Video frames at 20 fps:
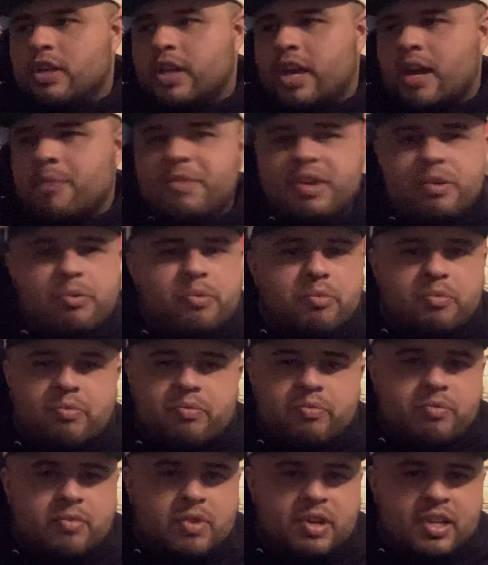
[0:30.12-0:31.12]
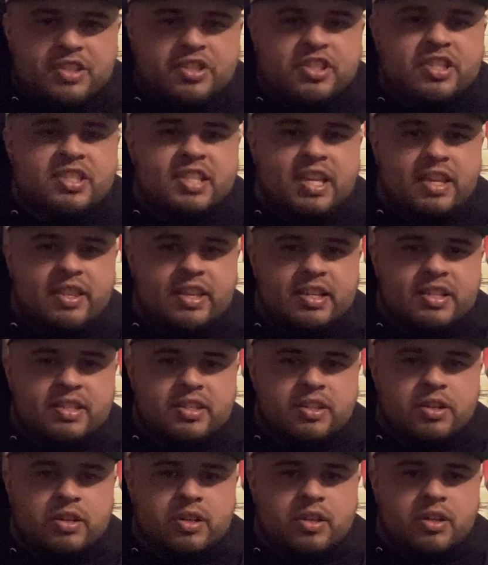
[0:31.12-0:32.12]
I mean, let's just say this:
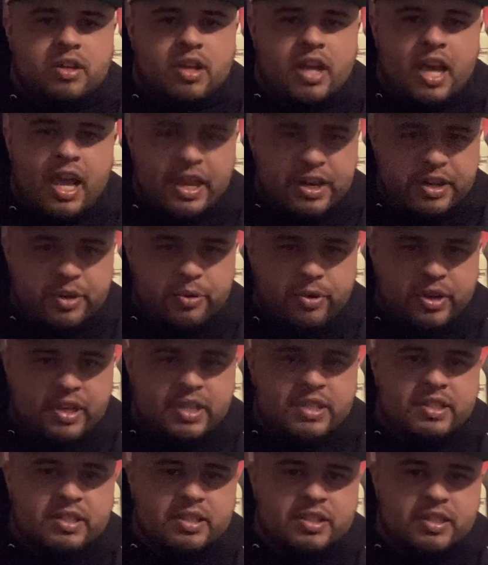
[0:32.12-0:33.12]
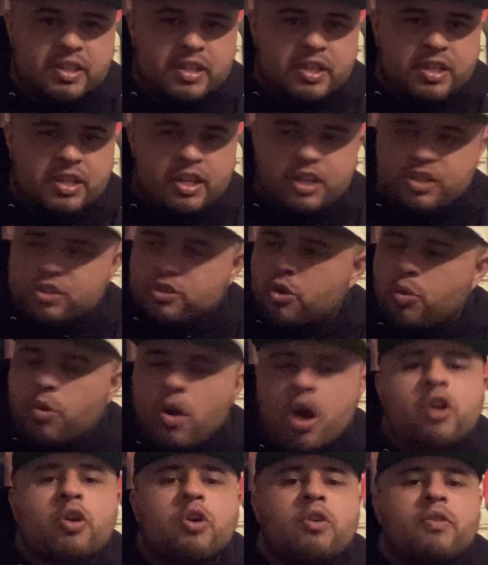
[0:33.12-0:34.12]
Andy Ruiz is no
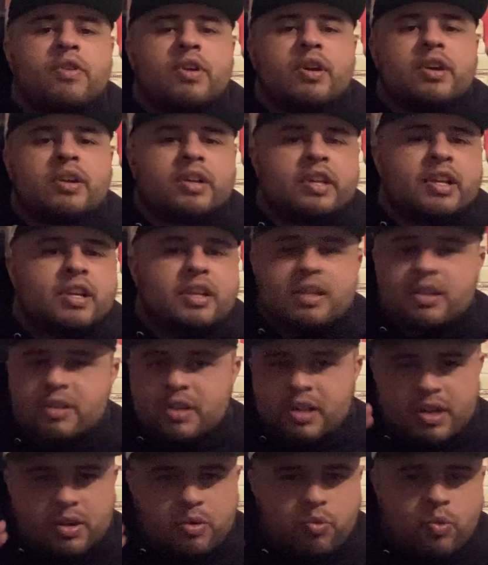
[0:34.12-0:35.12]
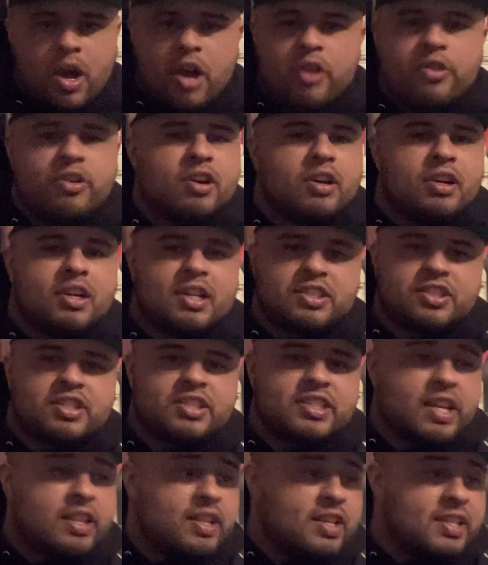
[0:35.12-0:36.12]
walkover. Wilder, let's just
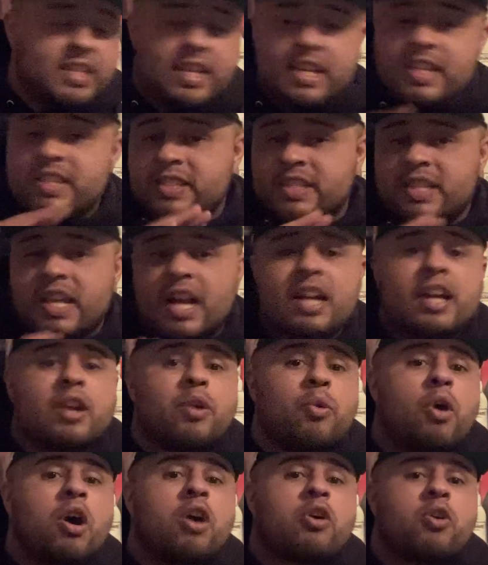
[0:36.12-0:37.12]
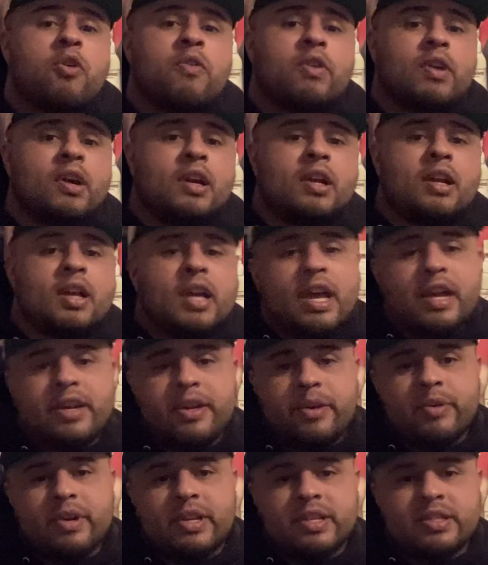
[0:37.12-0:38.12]
say this: he is not going to walk over Andy
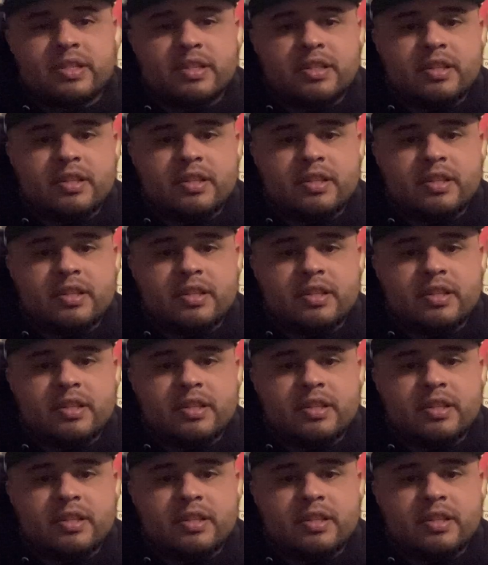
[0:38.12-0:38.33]
Ruiz.